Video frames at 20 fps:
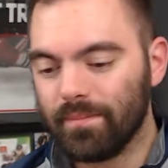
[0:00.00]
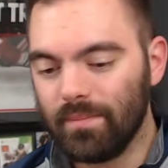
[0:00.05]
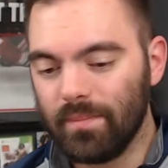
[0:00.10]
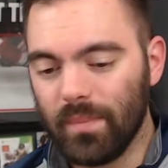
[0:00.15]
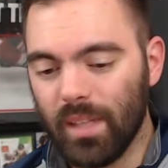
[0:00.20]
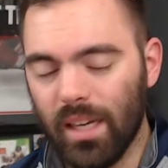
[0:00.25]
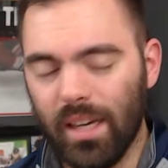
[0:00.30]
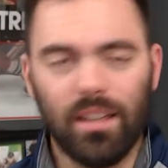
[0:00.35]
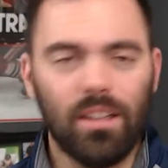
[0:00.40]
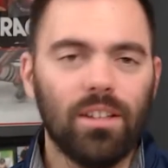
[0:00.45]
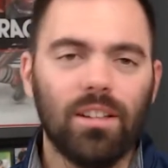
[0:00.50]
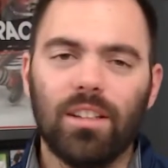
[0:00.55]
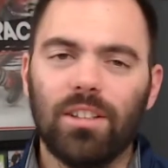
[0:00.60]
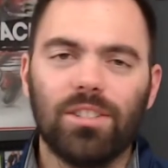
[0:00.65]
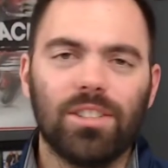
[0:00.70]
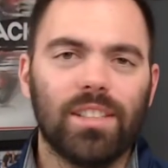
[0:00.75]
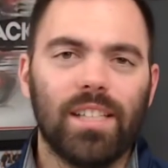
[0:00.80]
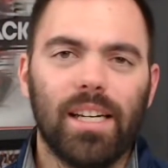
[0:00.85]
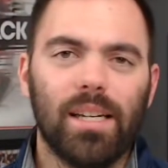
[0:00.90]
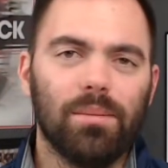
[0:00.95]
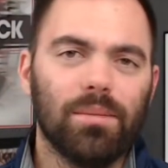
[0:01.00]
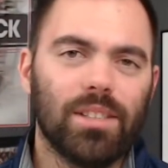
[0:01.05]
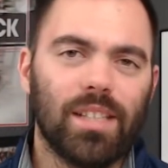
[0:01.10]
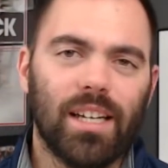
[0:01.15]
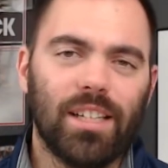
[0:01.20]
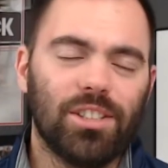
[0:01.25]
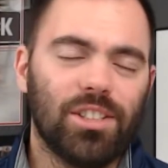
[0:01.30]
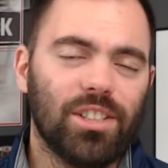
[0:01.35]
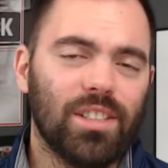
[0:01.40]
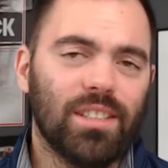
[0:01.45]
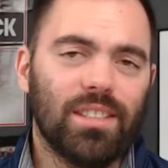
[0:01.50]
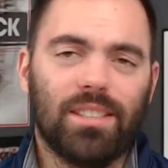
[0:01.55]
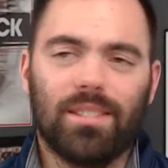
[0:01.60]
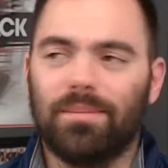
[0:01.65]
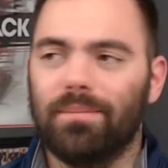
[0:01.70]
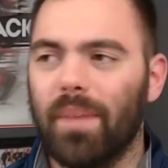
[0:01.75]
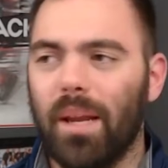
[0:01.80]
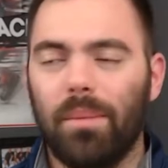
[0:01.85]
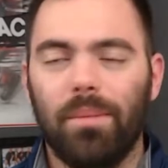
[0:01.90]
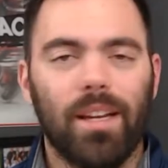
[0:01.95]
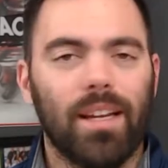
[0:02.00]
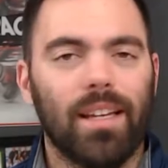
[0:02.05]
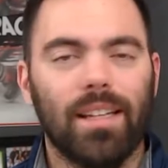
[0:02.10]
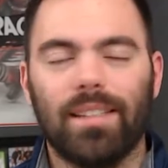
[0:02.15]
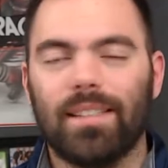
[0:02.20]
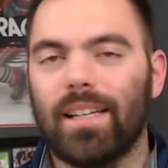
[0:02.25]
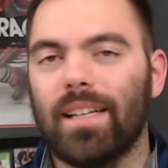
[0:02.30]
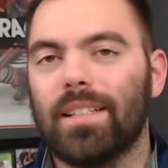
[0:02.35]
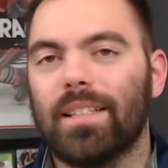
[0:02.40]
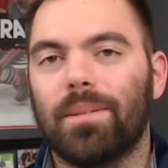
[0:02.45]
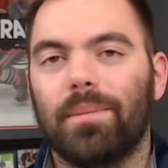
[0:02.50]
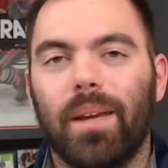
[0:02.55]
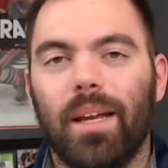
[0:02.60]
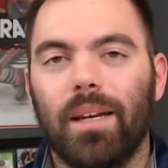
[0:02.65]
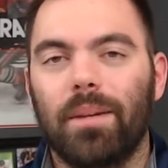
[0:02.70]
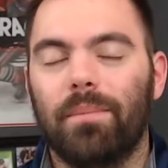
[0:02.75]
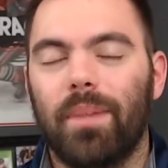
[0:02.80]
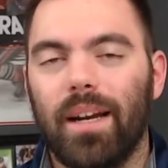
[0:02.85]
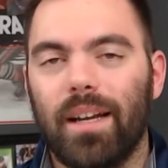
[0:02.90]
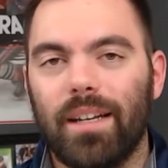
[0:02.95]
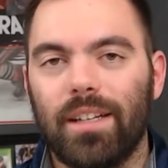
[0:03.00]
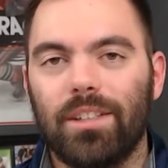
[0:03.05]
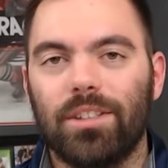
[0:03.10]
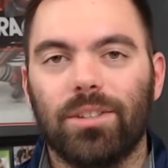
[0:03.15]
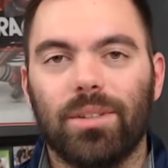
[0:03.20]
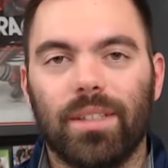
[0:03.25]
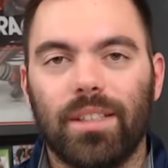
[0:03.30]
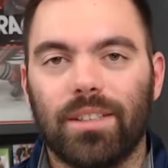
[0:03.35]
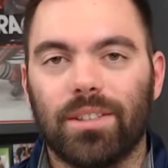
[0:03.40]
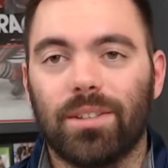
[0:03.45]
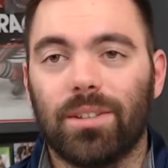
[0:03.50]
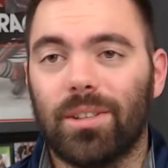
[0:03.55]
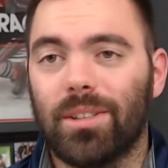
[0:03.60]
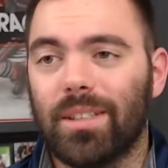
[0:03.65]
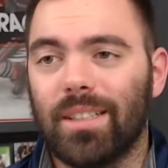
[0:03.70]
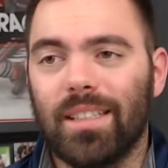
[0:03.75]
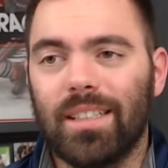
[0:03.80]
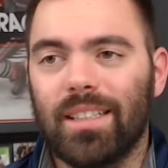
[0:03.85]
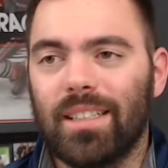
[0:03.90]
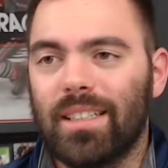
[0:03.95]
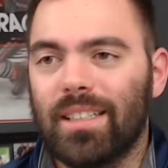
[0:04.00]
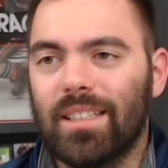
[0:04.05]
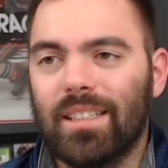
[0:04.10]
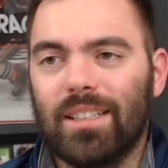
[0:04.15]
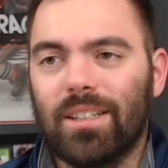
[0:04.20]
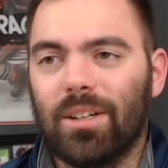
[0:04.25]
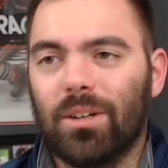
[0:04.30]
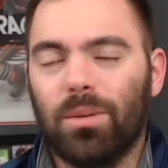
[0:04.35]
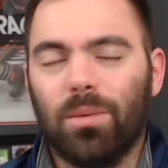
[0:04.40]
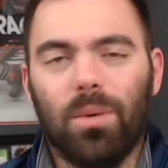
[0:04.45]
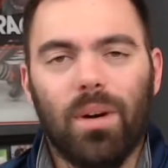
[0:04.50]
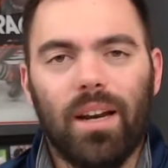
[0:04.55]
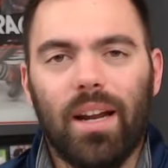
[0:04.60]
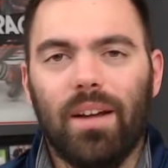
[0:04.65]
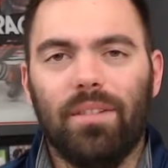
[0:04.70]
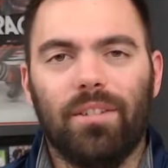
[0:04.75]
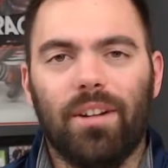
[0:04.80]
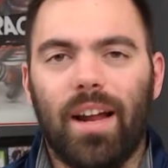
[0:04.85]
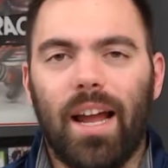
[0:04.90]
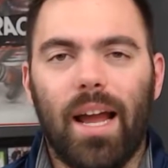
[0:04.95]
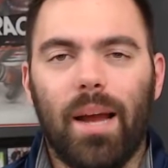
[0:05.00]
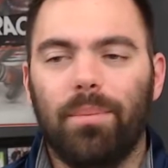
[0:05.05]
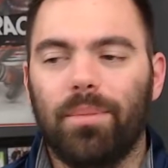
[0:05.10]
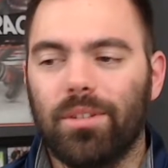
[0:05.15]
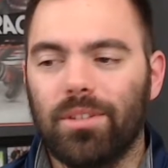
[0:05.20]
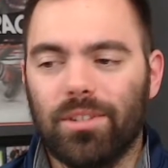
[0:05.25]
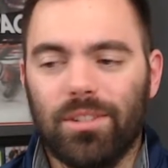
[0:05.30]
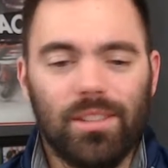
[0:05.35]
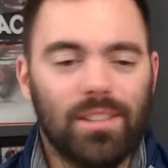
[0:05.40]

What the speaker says: And then there's teams that just maybe get decimated by injuries or whatever happens.